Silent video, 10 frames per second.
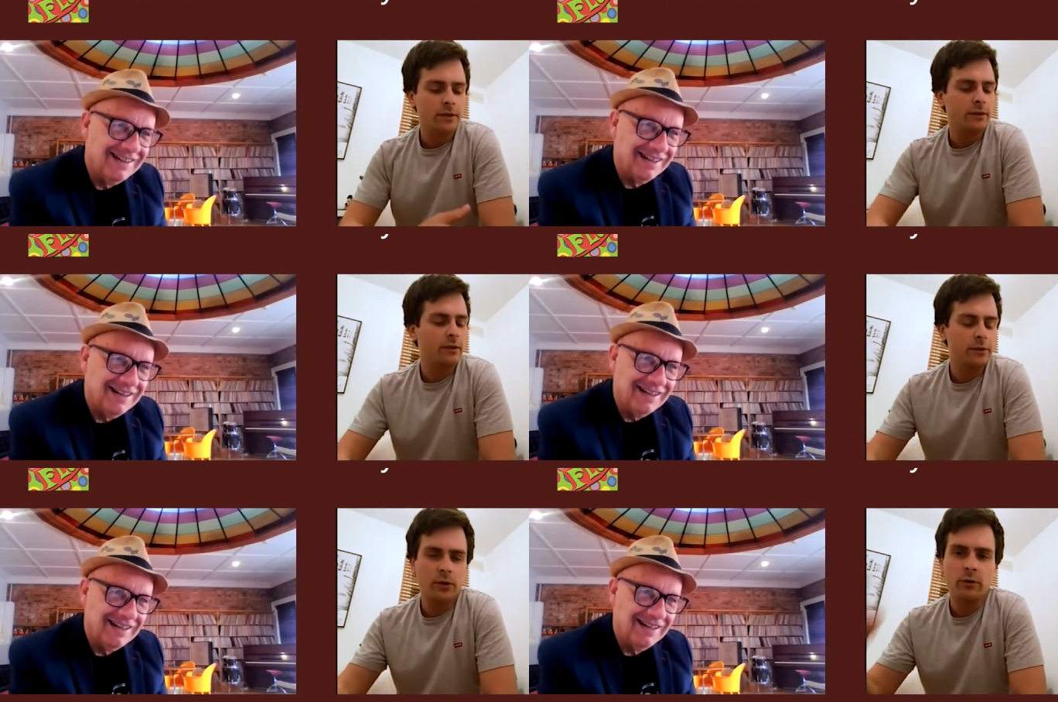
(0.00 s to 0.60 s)
Speaker 1: you know,
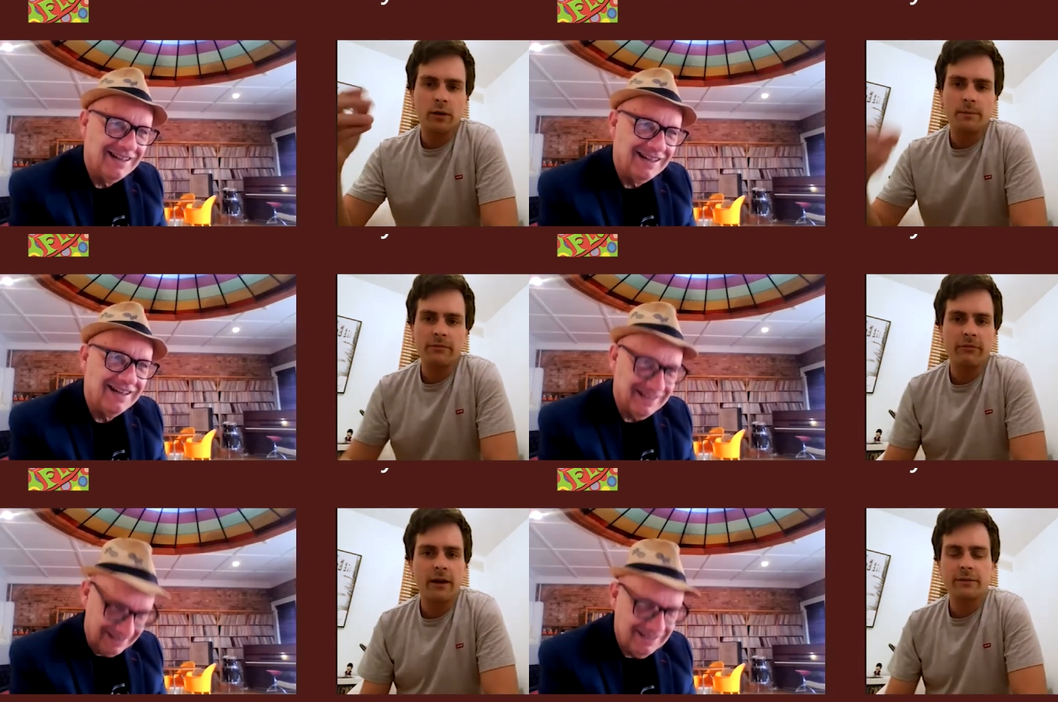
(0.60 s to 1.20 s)
you call up your
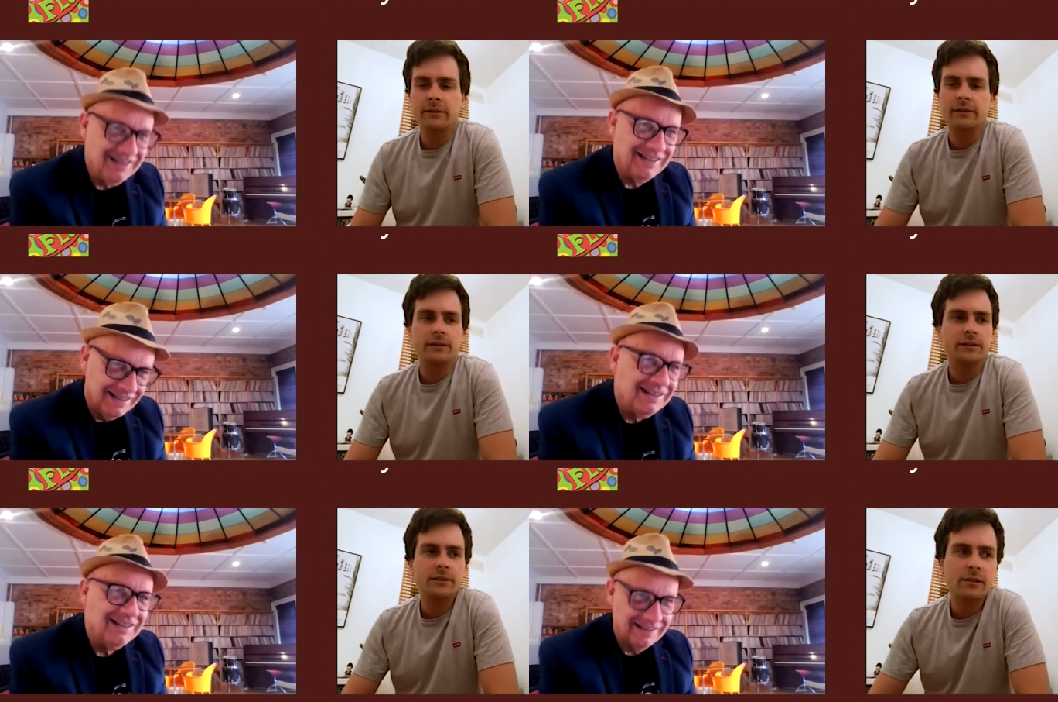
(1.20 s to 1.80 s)
friend, and
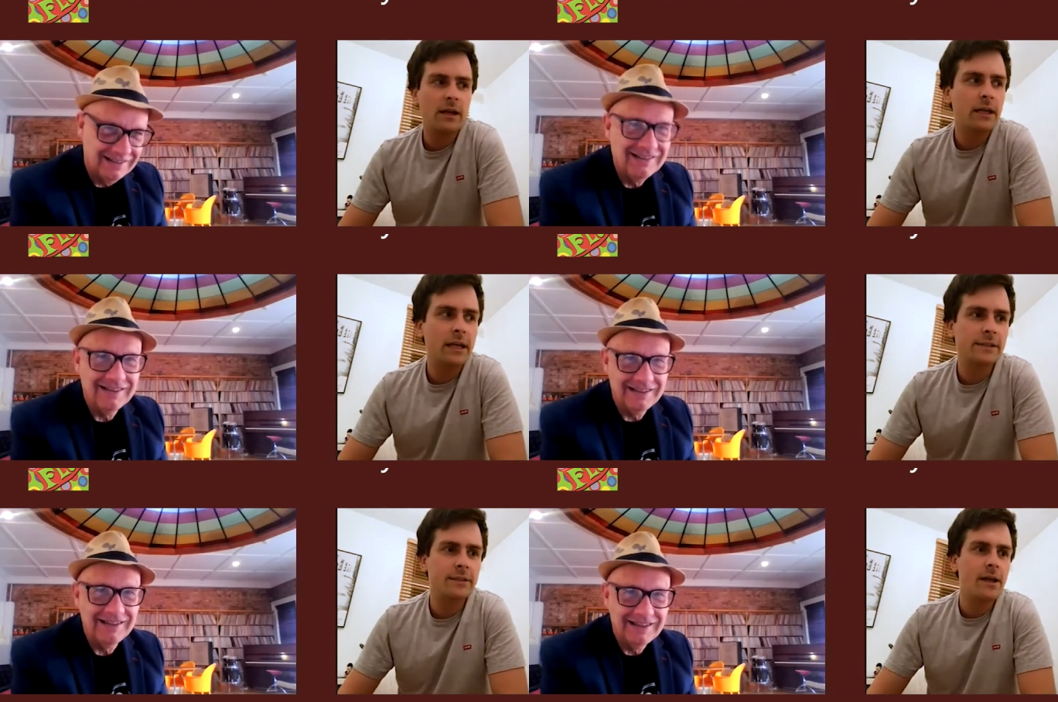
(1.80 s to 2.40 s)
it's just like
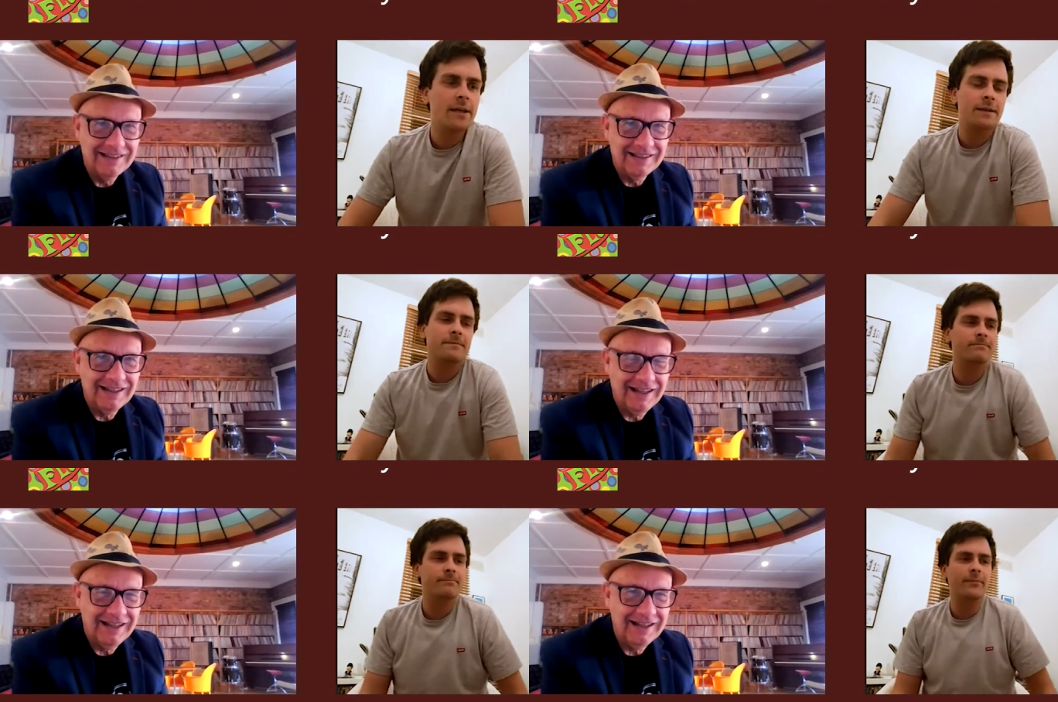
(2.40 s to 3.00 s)
it's like
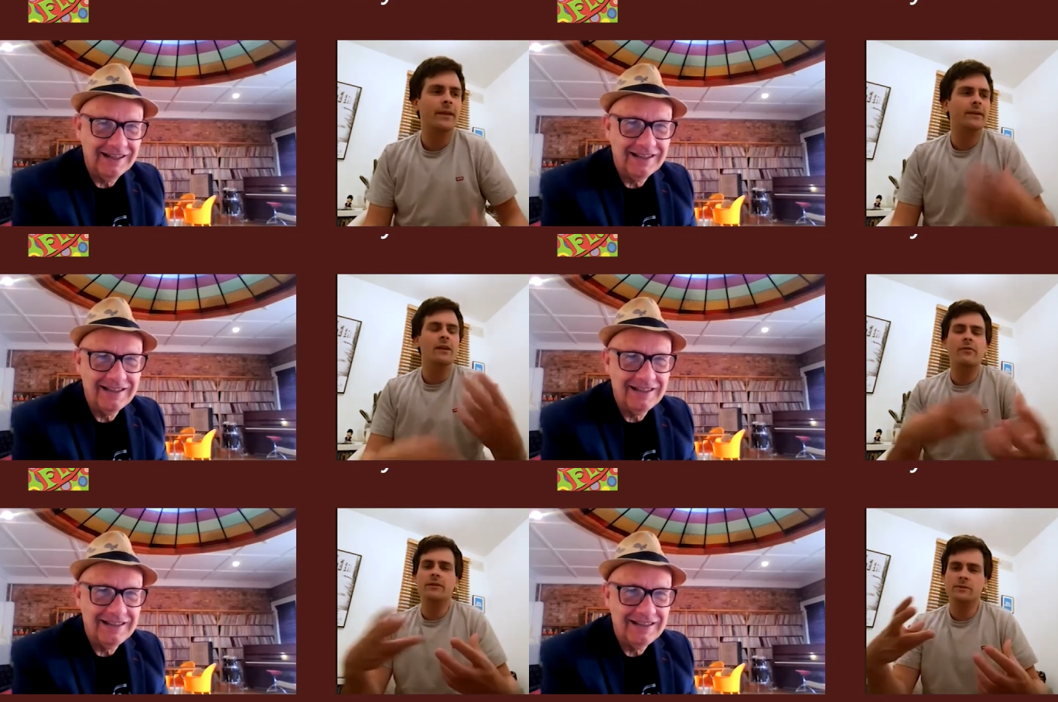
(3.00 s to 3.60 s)

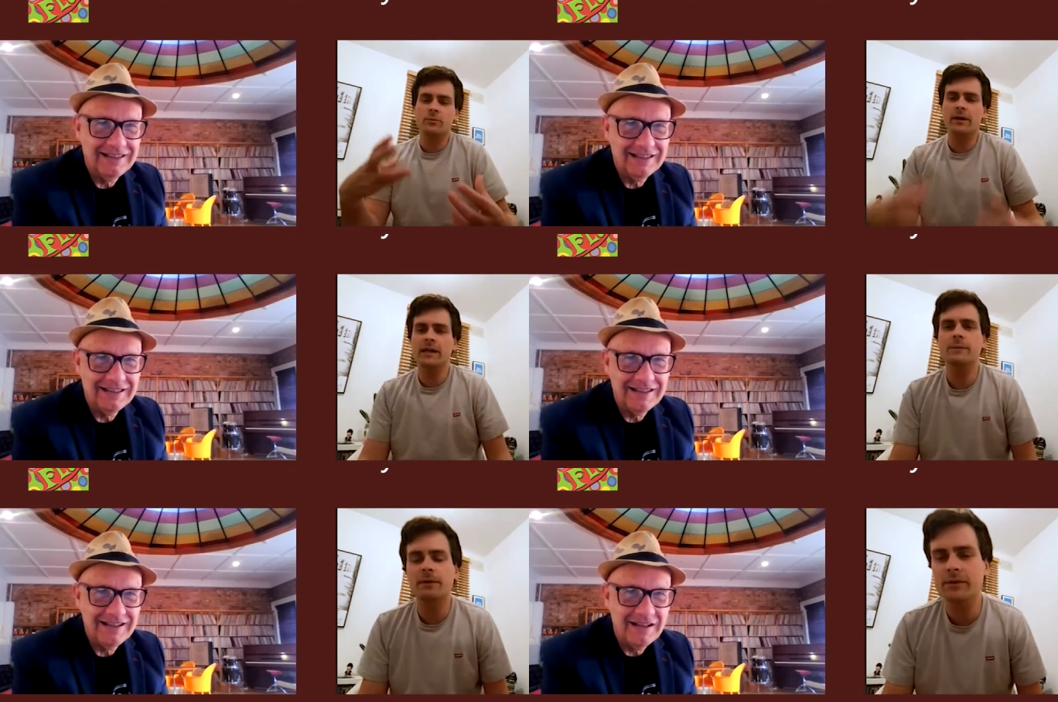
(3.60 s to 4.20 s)
nothing's
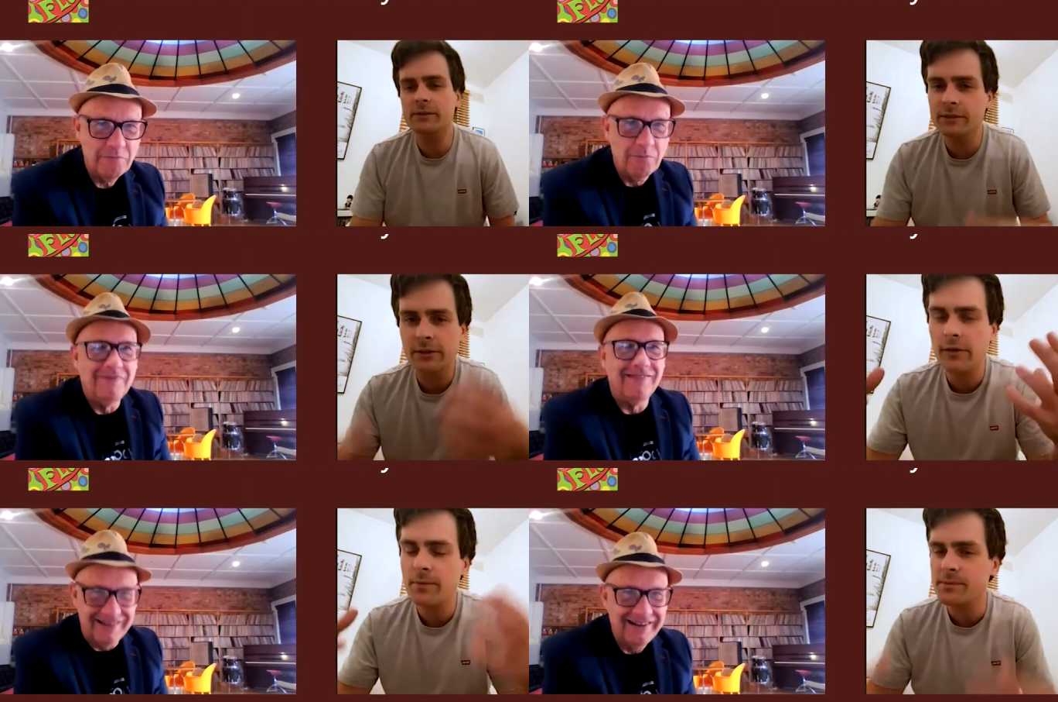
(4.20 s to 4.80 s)
weird because you
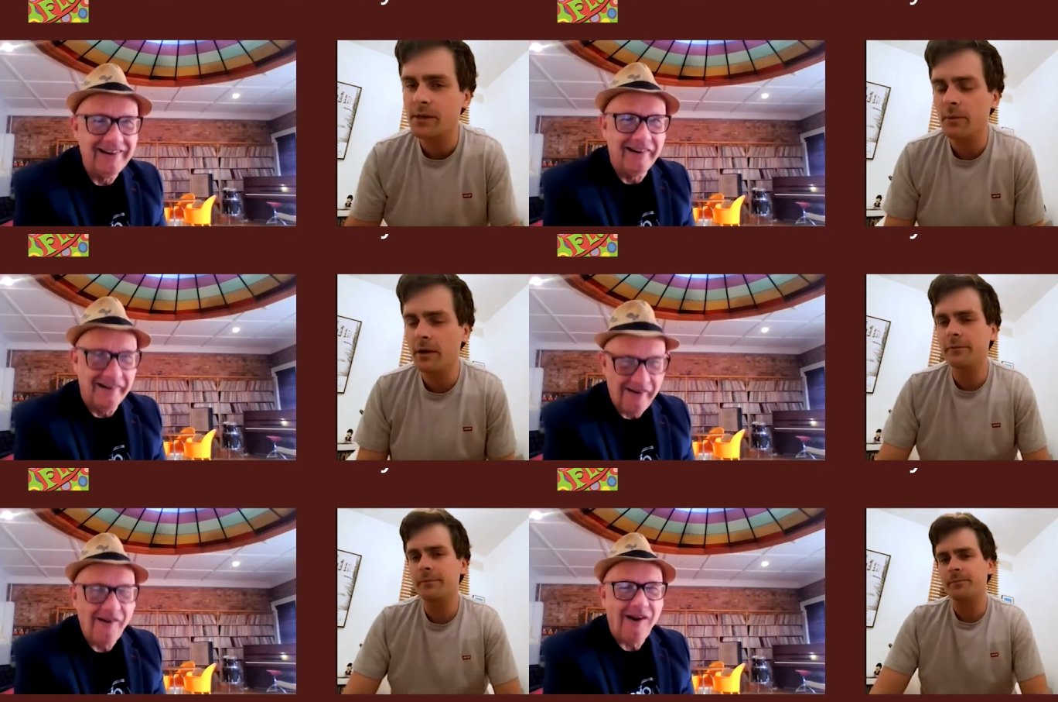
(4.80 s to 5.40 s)
know them so
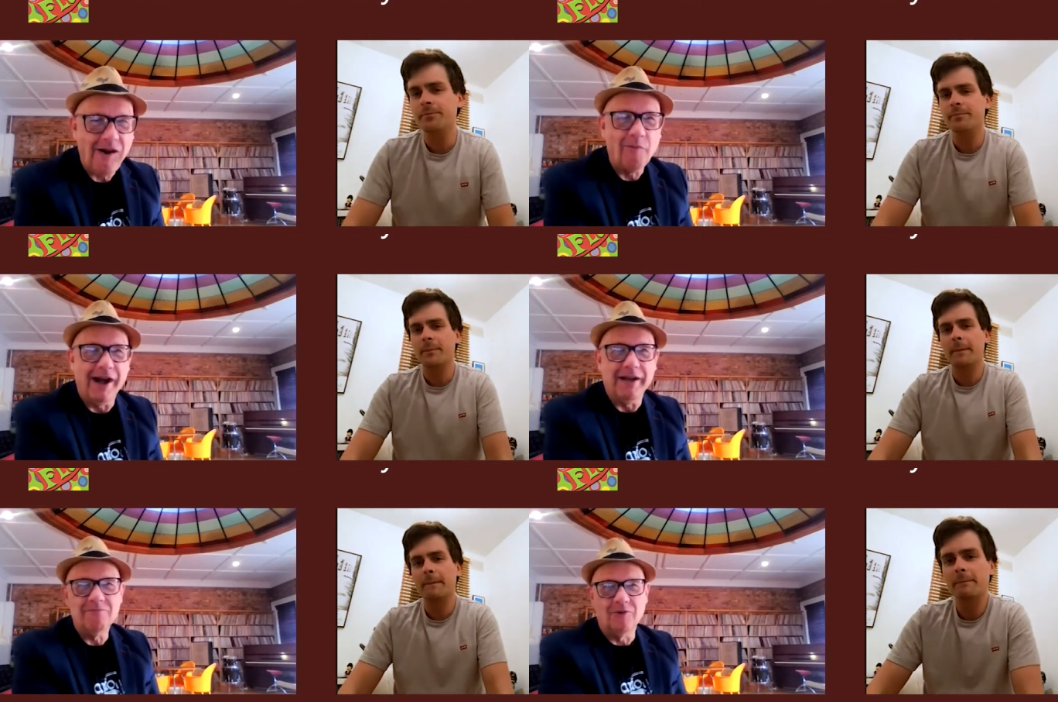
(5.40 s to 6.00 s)
well.
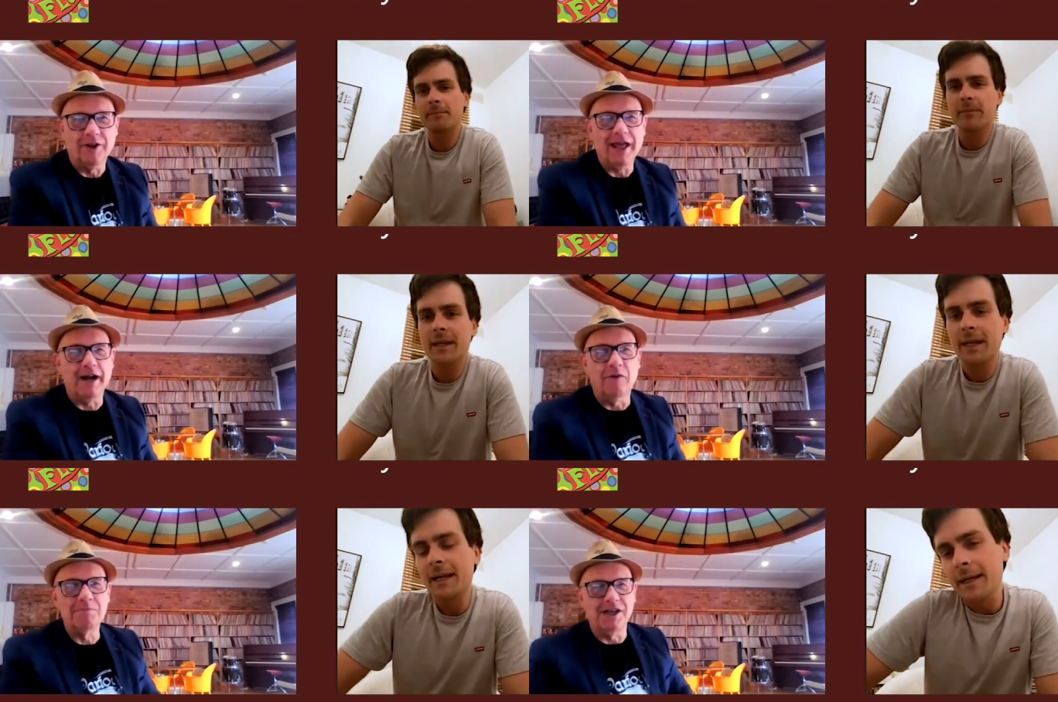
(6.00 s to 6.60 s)
Speaker 2: Right. Well, that
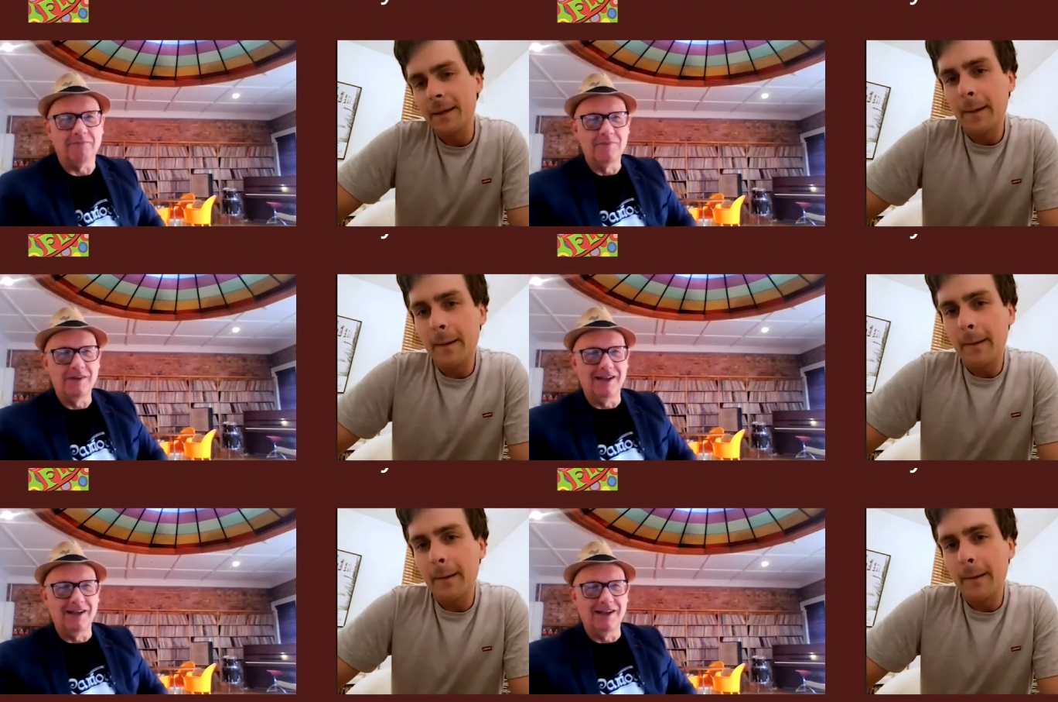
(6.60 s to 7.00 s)
helps. Yeah.